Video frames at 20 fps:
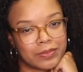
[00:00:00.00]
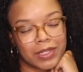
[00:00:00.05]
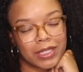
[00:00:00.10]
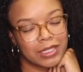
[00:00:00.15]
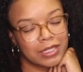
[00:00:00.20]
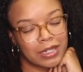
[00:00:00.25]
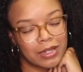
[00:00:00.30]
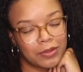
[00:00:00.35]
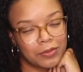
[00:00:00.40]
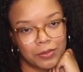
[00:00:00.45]

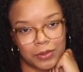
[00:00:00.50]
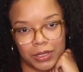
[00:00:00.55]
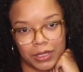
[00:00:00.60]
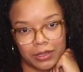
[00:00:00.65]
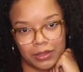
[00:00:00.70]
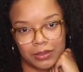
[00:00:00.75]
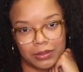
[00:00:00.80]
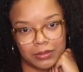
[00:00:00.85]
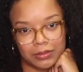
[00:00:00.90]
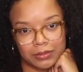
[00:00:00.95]
It's not
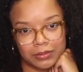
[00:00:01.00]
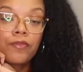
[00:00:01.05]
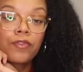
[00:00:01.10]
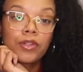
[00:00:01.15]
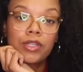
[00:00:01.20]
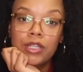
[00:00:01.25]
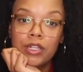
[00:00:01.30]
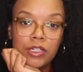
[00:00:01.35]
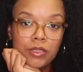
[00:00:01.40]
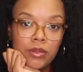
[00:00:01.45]
real.
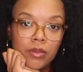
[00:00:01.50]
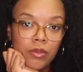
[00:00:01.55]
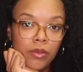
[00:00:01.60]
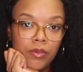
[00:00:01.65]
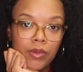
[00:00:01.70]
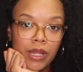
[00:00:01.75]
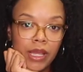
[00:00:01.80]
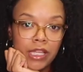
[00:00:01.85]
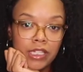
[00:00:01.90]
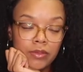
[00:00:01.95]
For years, people
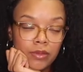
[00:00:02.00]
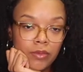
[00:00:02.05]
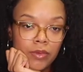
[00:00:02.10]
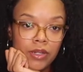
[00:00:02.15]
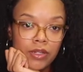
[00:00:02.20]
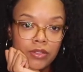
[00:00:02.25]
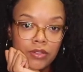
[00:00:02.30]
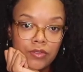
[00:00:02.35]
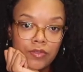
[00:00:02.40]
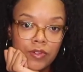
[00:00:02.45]
would ask me what
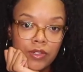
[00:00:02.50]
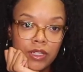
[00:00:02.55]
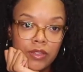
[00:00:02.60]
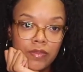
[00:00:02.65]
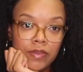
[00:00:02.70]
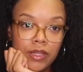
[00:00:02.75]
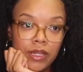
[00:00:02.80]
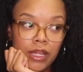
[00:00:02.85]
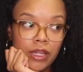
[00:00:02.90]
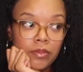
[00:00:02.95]
I do for a
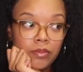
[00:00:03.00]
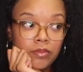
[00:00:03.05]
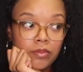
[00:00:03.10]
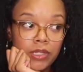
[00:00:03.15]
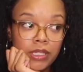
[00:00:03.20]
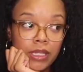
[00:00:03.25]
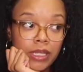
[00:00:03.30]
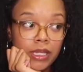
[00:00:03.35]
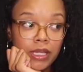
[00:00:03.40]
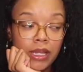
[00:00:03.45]
living and I'd
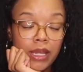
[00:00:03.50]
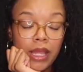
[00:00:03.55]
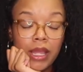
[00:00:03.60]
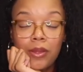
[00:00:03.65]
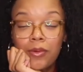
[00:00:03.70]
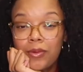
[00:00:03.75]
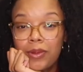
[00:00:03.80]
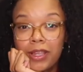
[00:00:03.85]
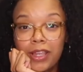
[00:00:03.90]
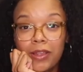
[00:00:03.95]
be like,
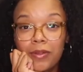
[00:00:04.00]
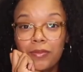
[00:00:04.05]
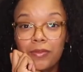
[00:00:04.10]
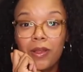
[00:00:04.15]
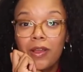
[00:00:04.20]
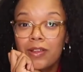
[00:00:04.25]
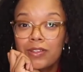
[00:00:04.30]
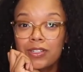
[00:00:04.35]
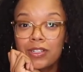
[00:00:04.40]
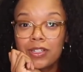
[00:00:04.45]
I work at
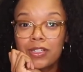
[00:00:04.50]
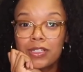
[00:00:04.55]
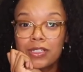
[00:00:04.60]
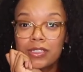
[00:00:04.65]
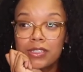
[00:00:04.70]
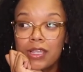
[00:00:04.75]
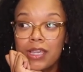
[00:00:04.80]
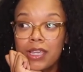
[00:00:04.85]
Rogers.